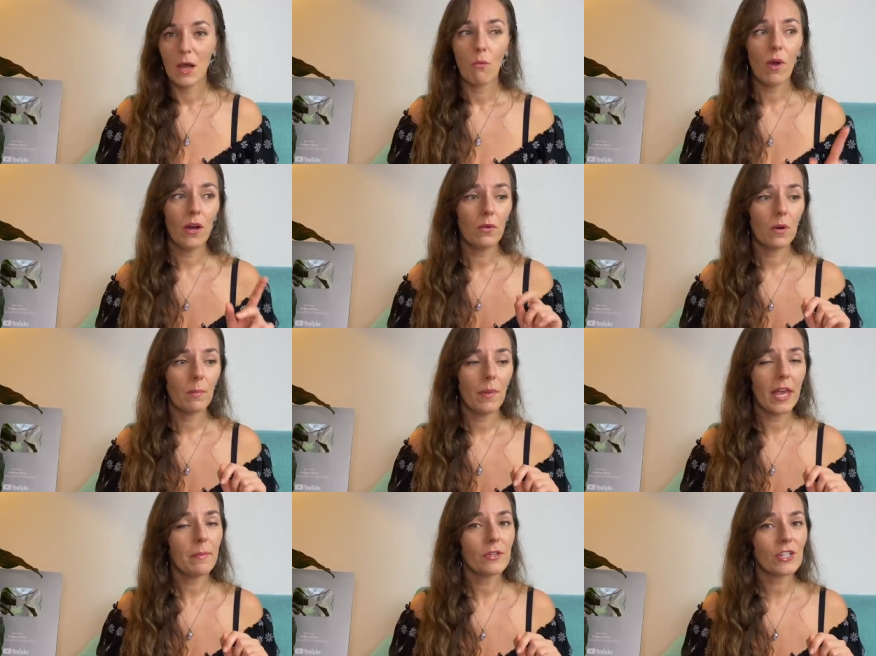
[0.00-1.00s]
Well,
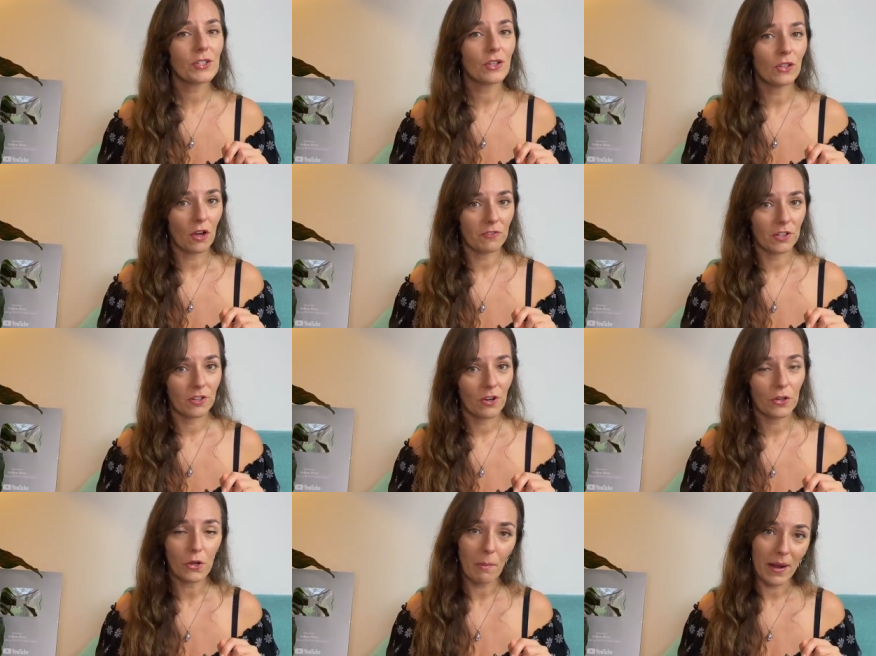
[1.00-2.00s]
maybe just your lover
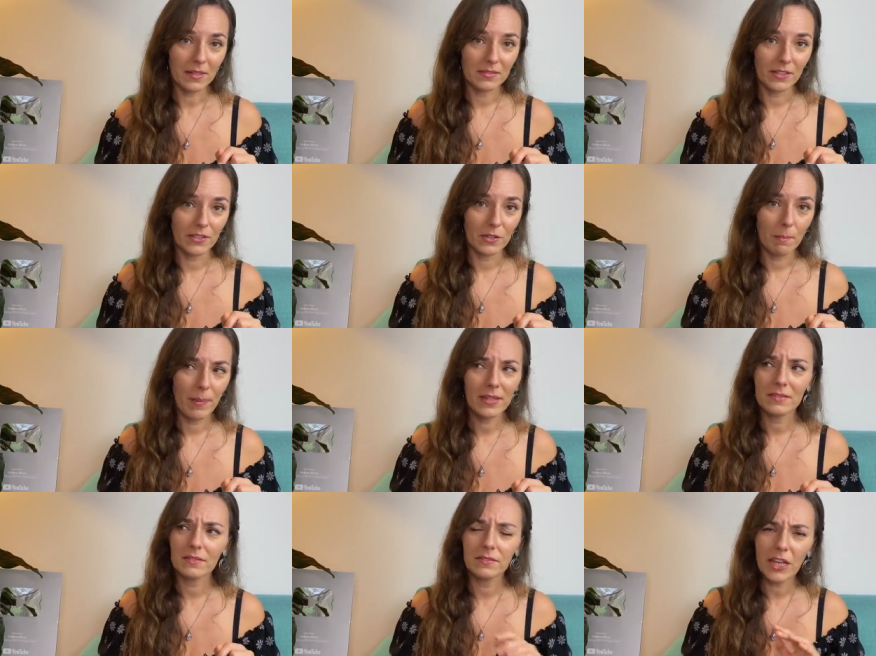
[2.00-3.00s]
or your partner,
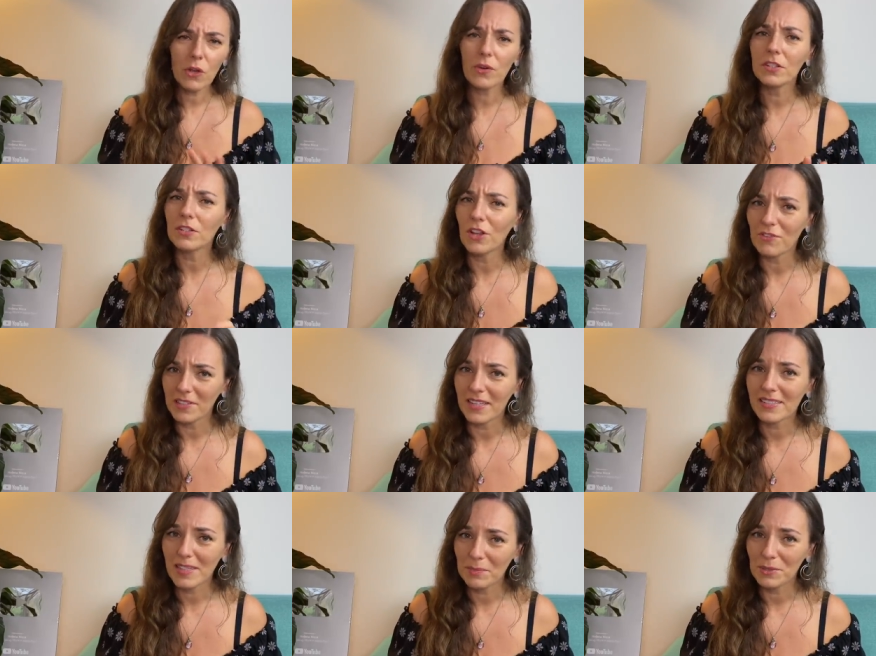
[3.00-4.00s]
but they already love and accept